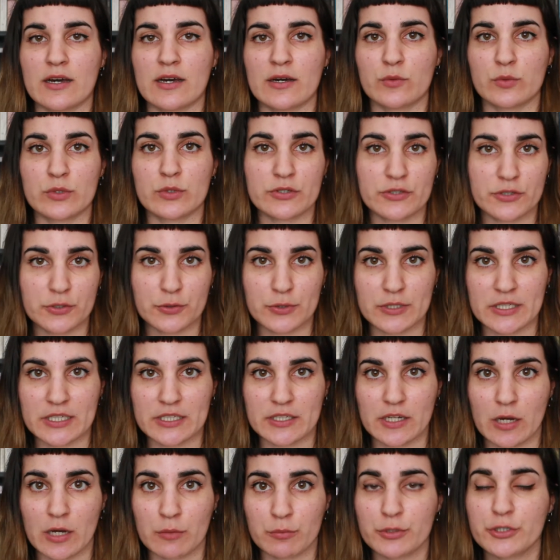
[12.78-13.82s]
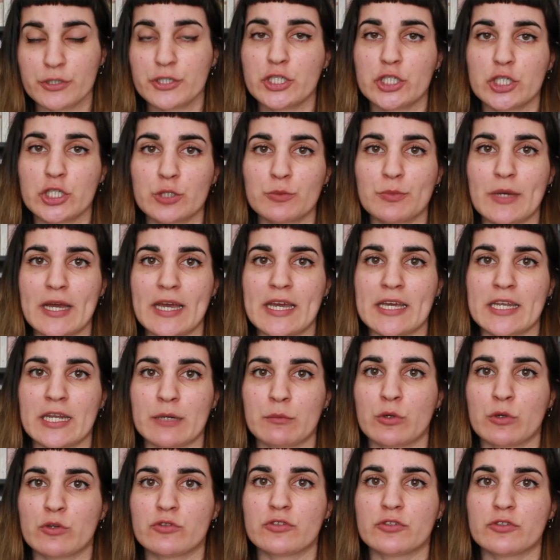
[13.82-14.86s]
we're doing it on BookTube, and
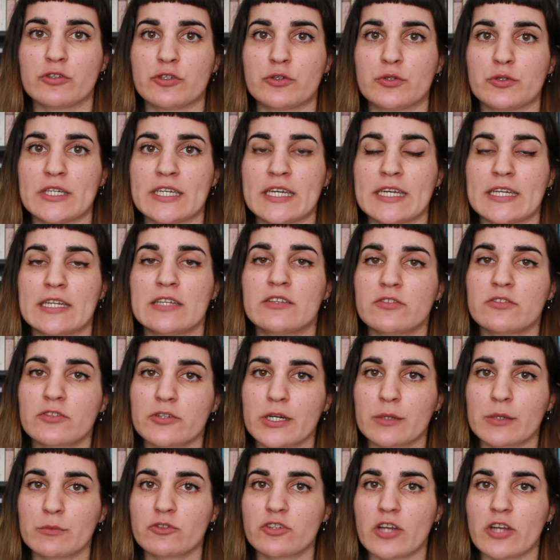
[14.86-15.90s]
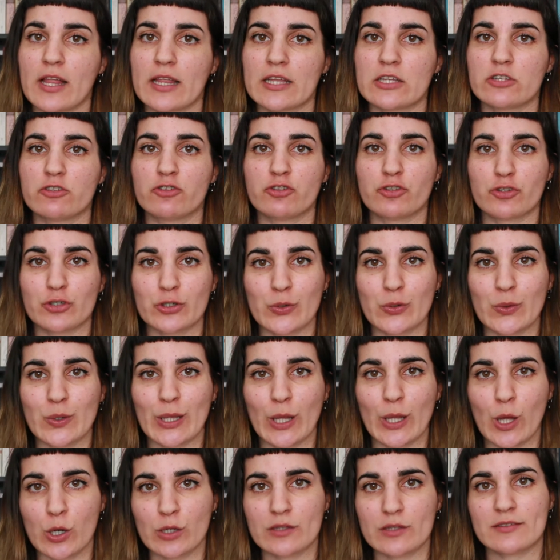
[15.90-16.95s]
I'm also doing an Instagram challenge to go
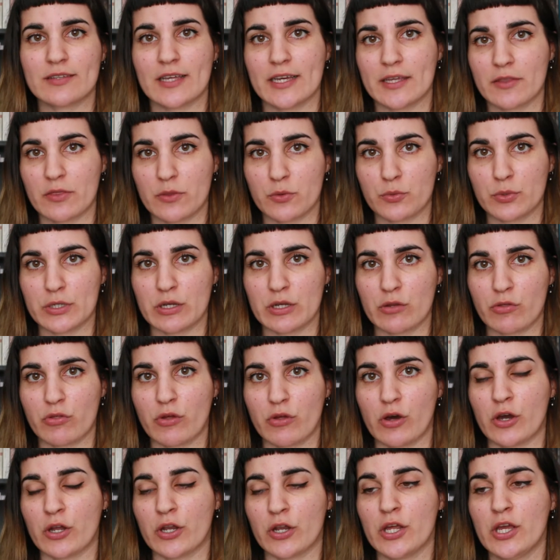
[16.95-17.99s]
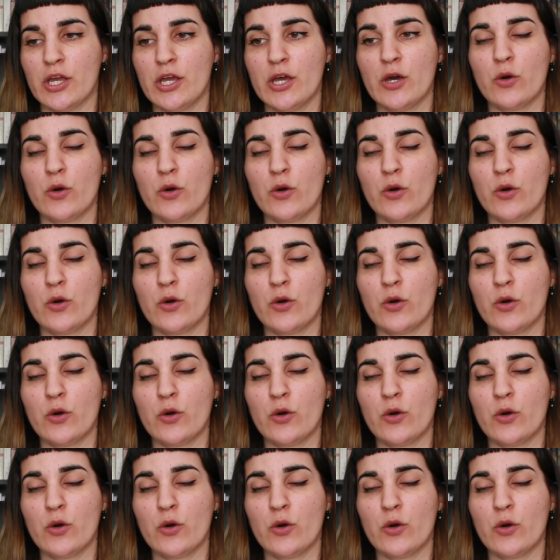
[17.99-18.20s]
alongside the readathon